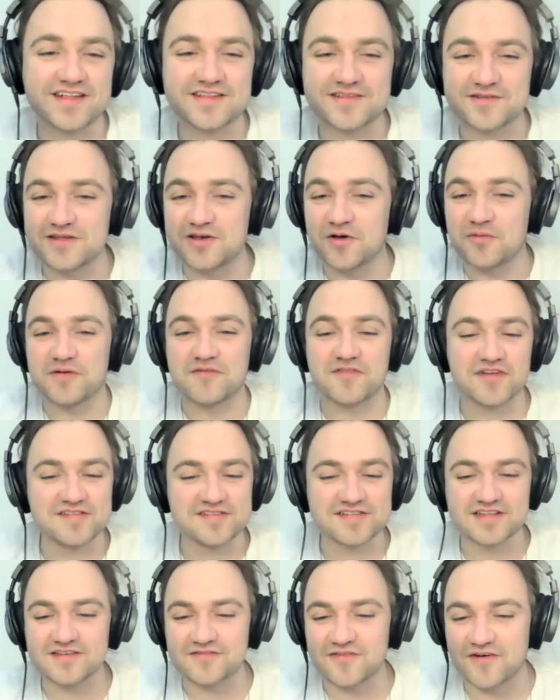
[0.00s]
guess we've reached
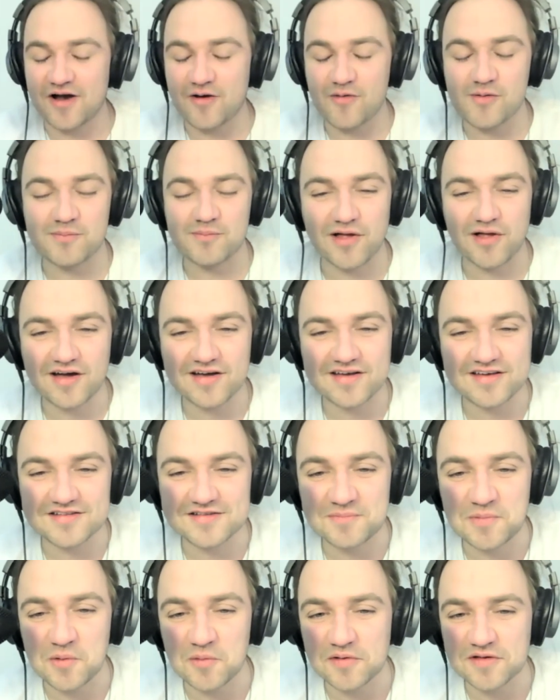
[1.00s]
the end of our hour block.
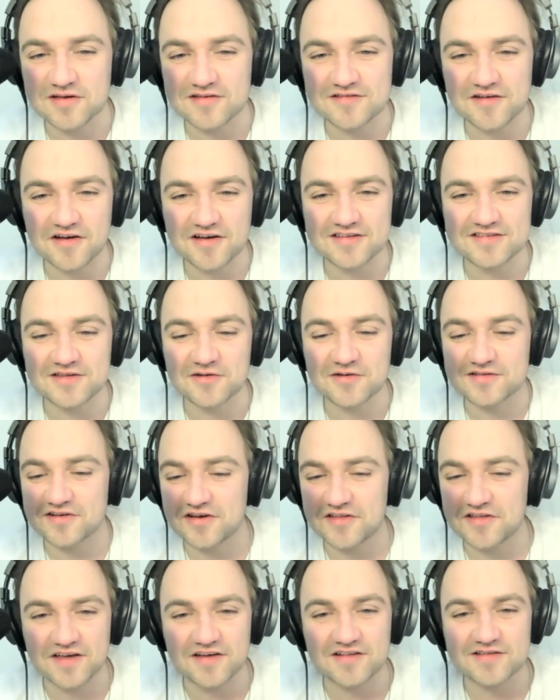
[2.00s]
It's been really good talking to you. Is there
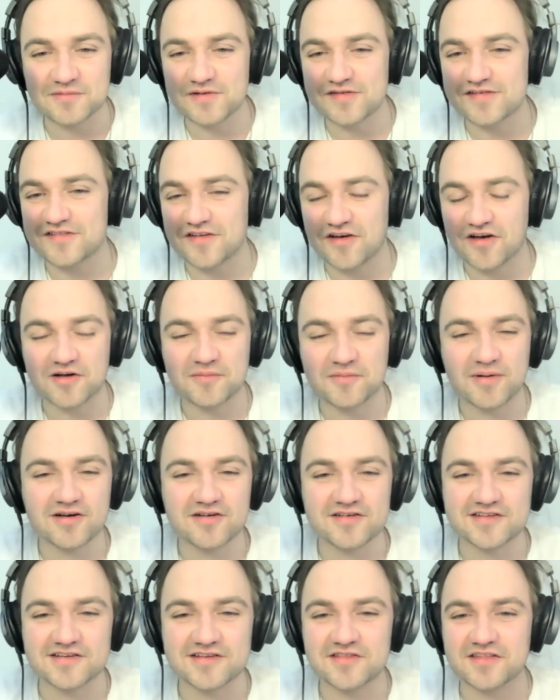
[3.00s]
anything else we should talk about,
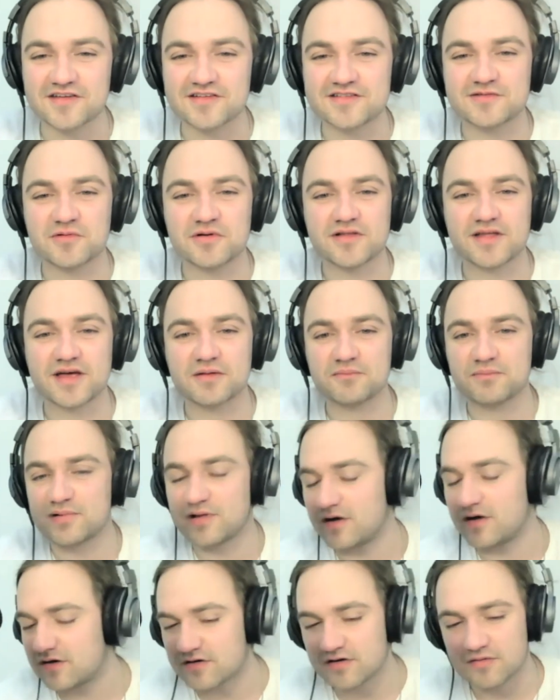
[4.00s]
or is there anything else you want to like
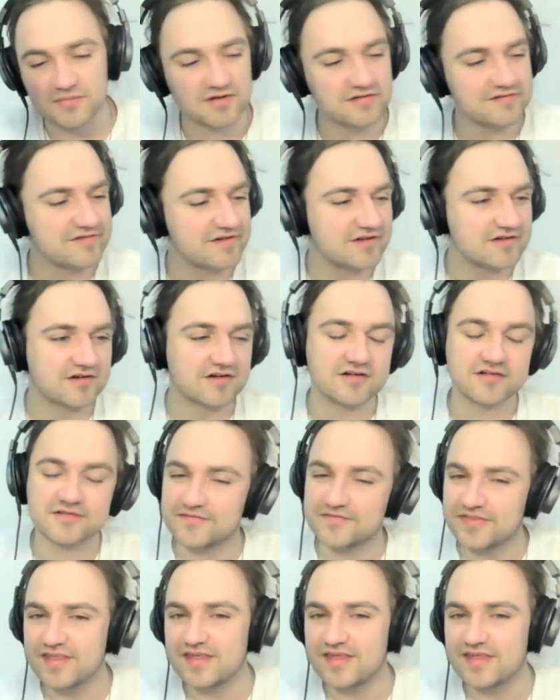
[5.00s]
plug or mention, or